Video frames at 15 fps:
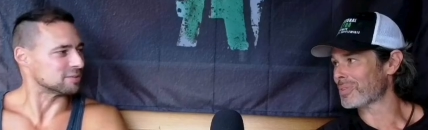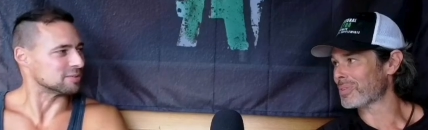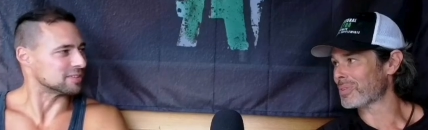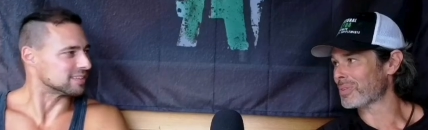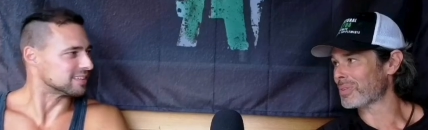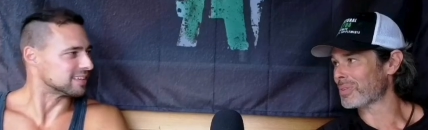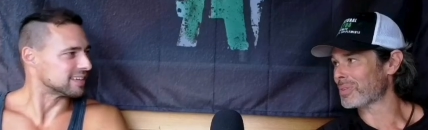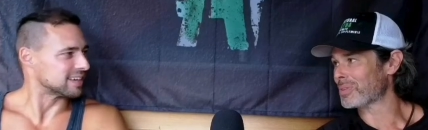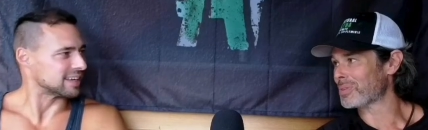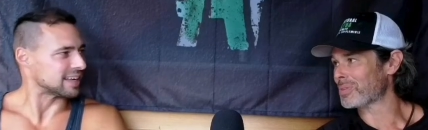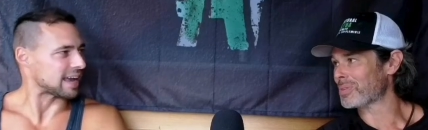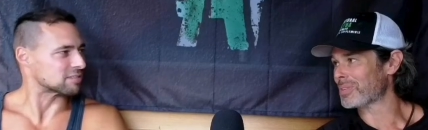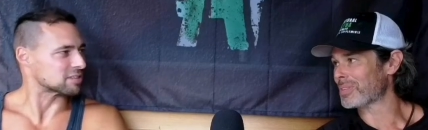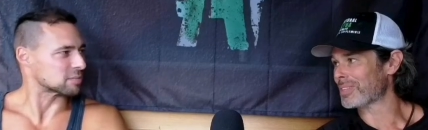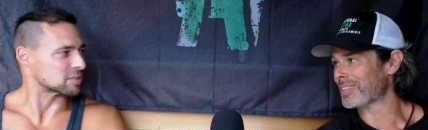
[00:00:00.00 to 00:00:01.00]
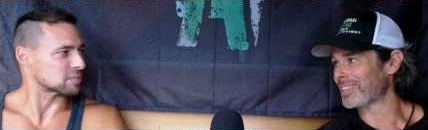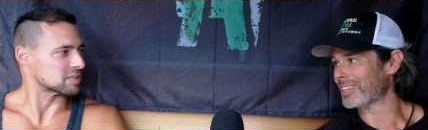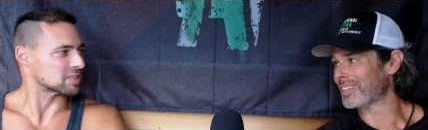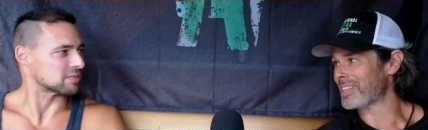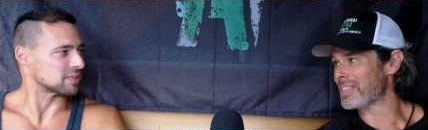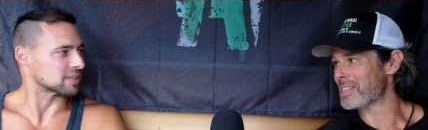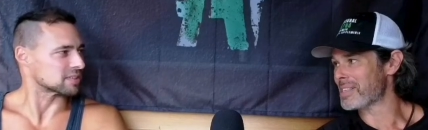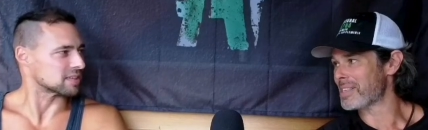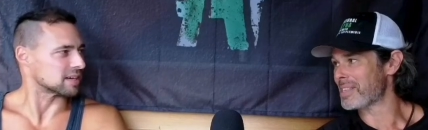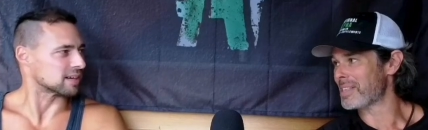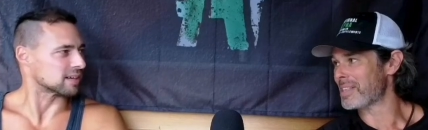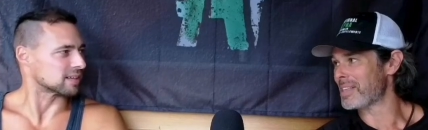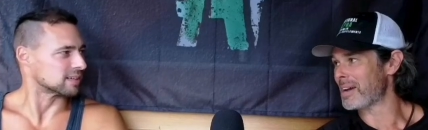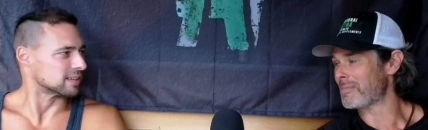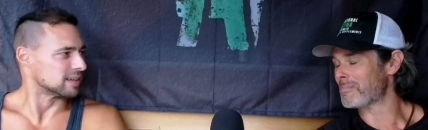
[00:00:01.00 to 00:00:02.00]
Speaker 1: tuned and, and have some specifics
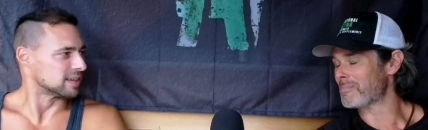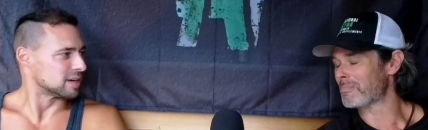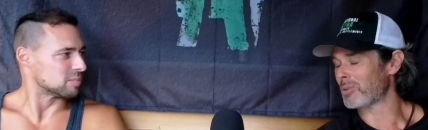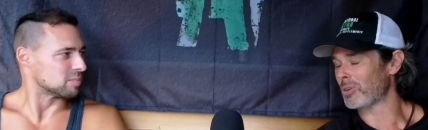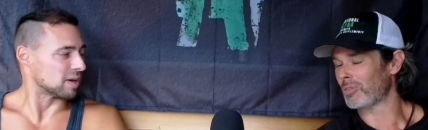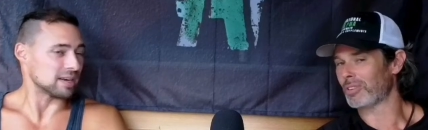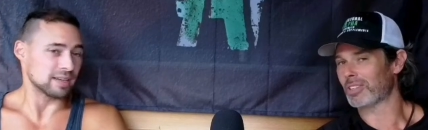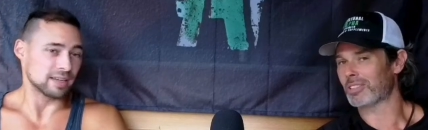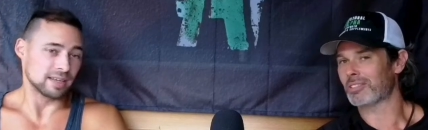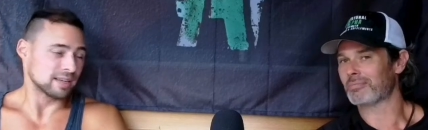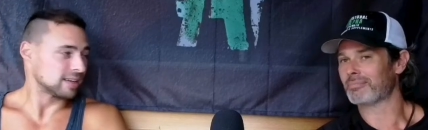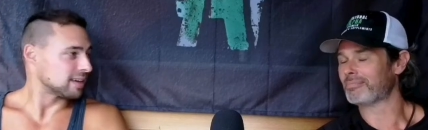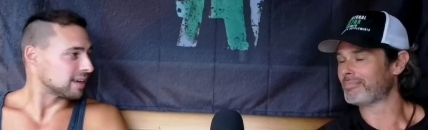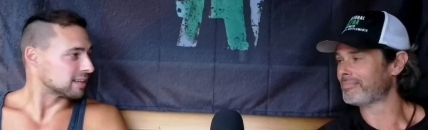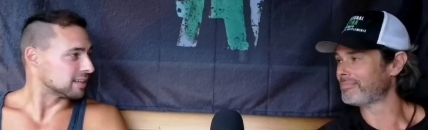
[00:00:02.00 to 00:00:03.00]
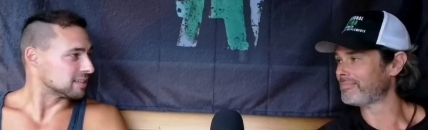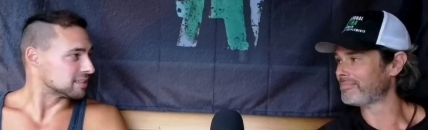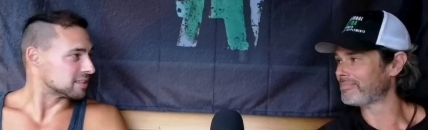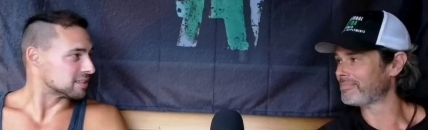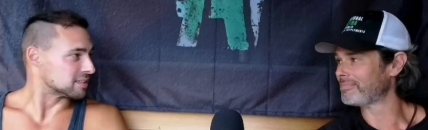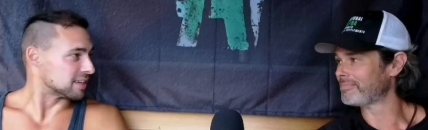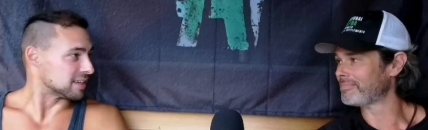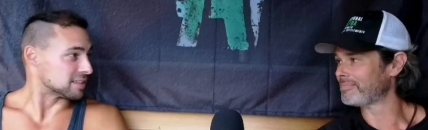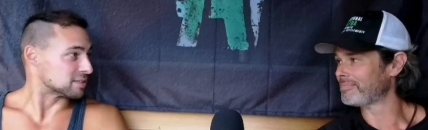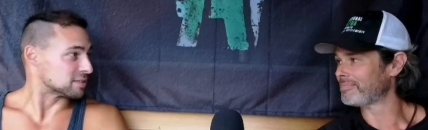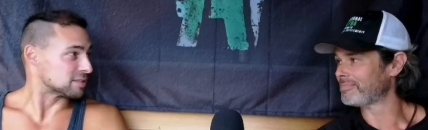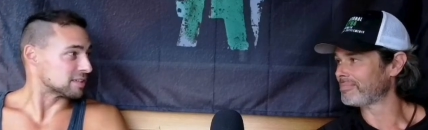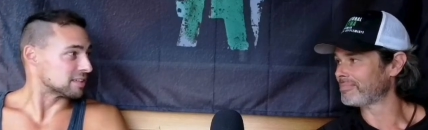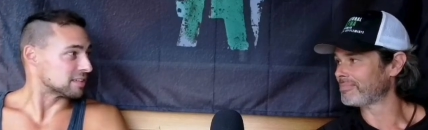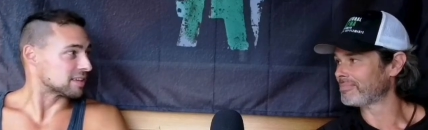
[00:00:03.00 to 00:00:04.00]
there. Yeah, perfect. But at least it's
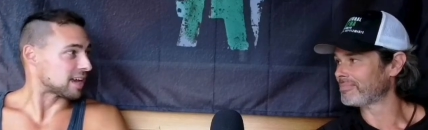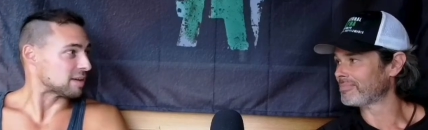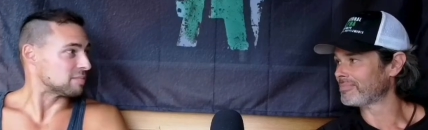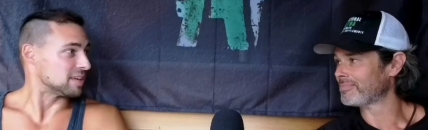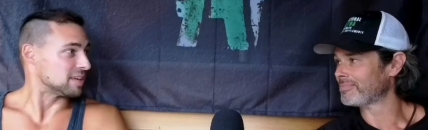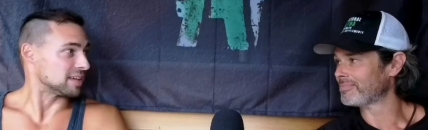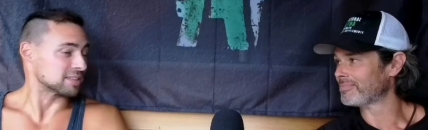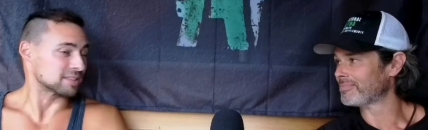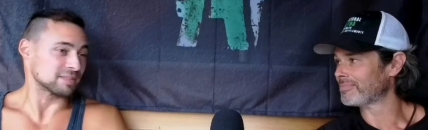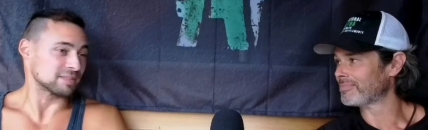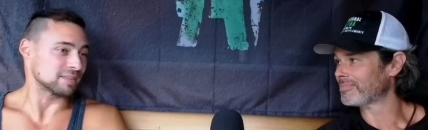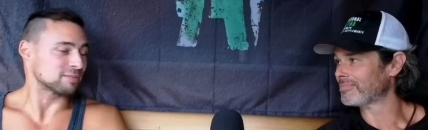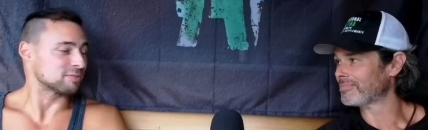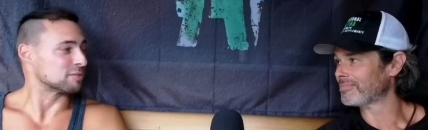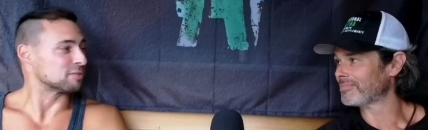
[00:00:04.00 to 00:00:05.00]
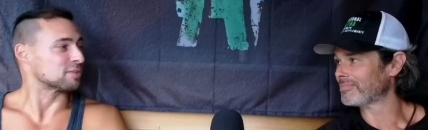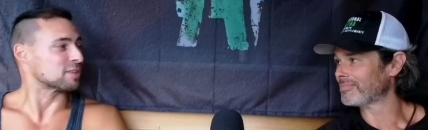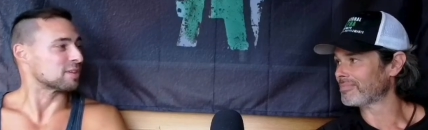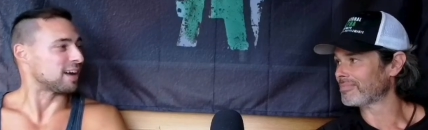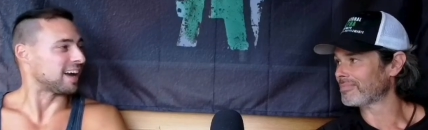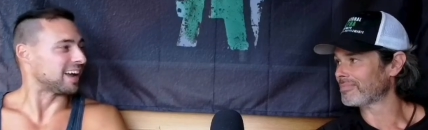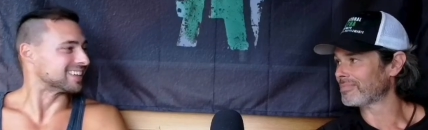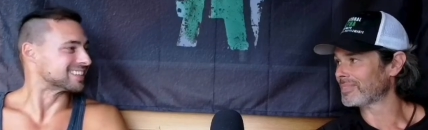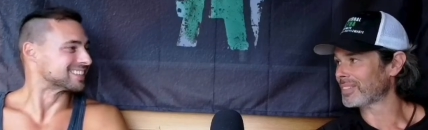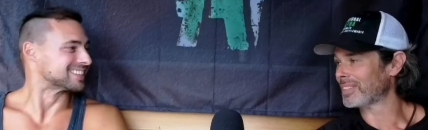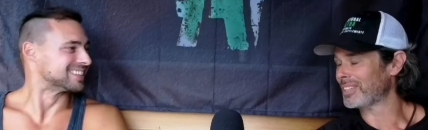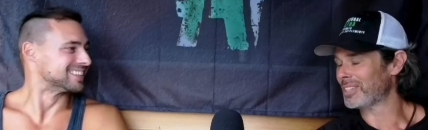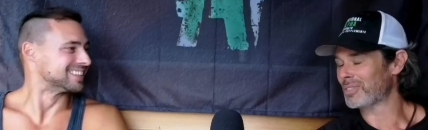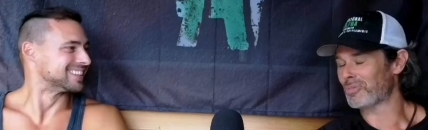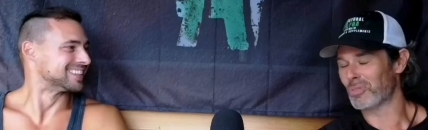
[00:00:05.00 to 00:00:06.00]
it's in the time being it's you know food for thought.
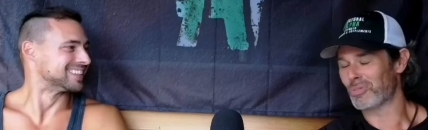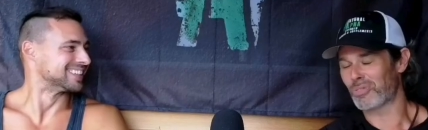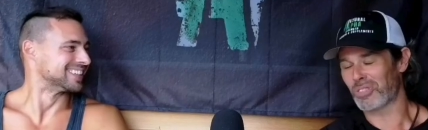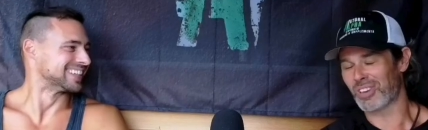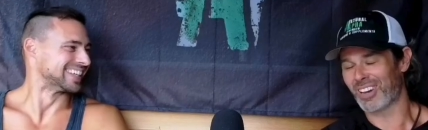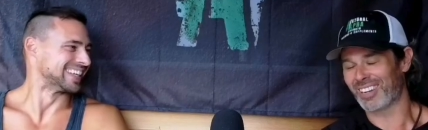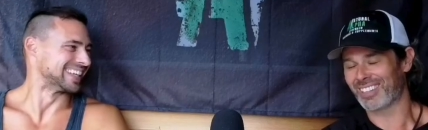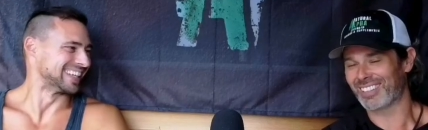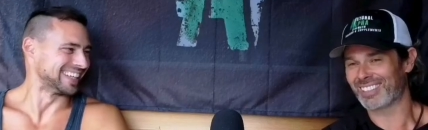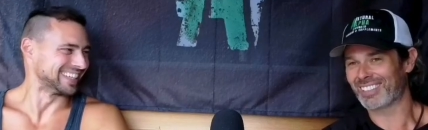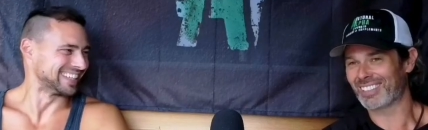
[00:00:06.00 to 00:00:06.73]
Speaker 2: It is food for thought,